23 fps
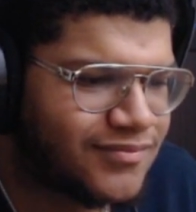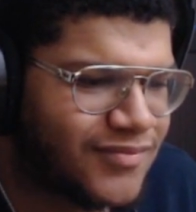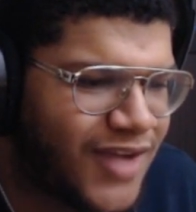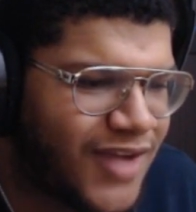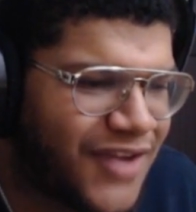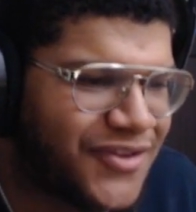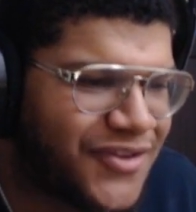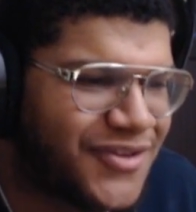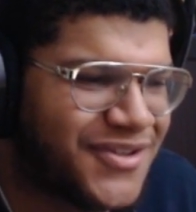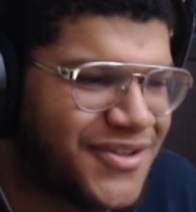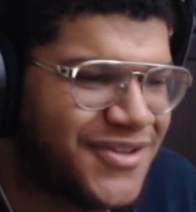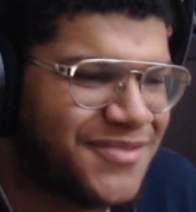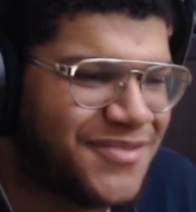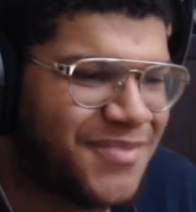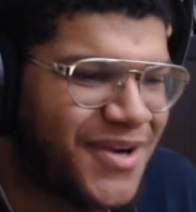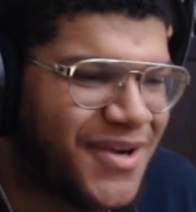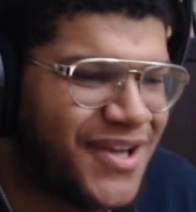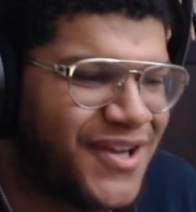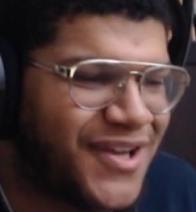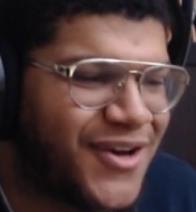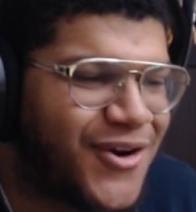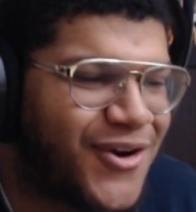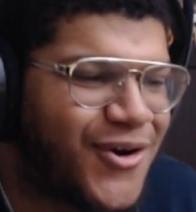I thought you was
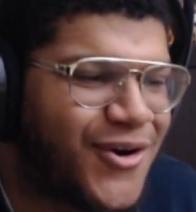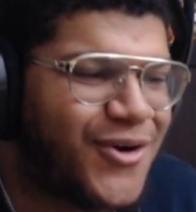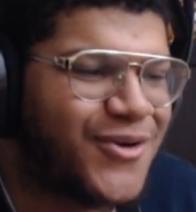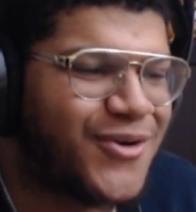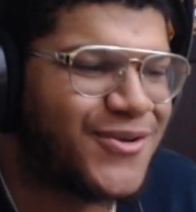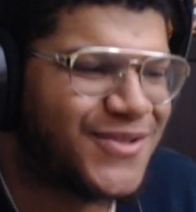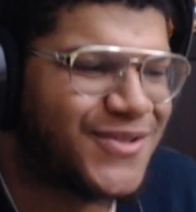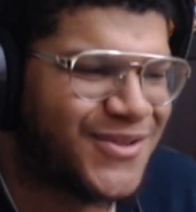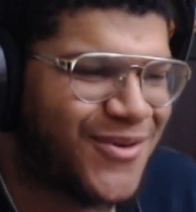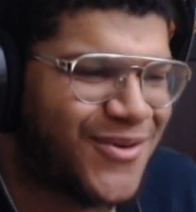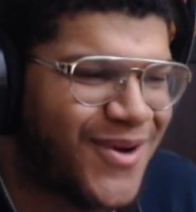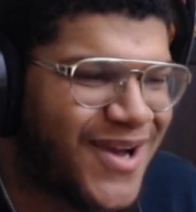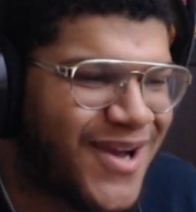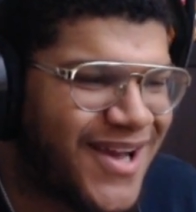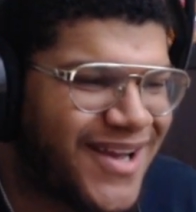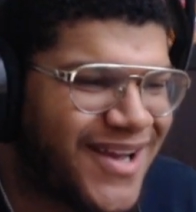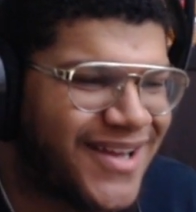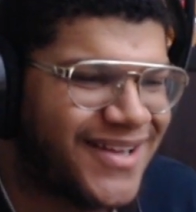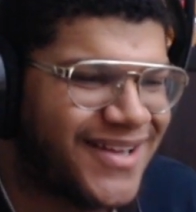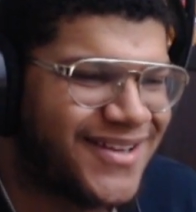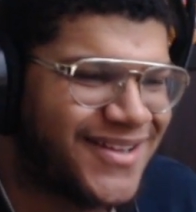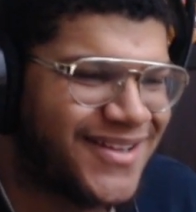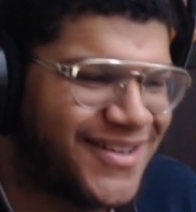bringing the whole
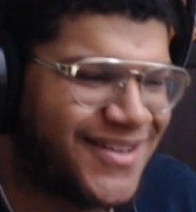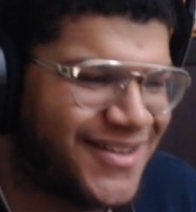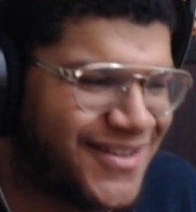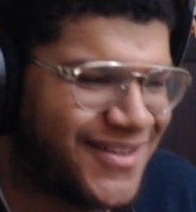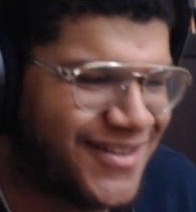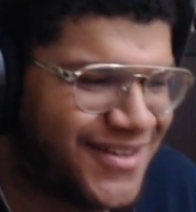squad.